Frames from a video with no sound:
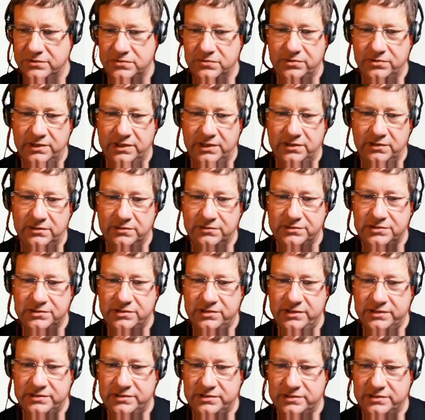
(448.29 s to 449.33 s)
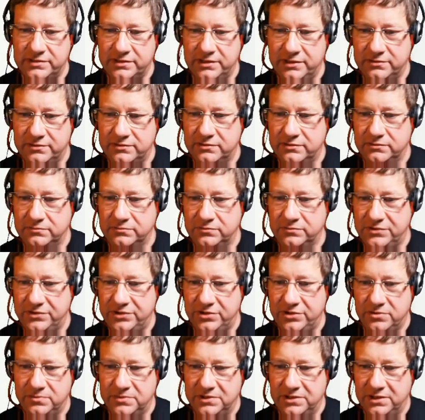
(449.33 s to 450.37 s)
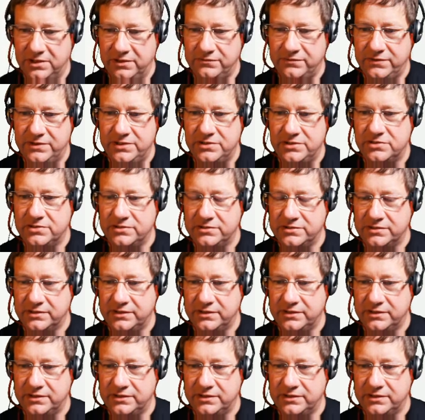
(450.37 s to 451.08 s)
There are 6 in total with human-like features.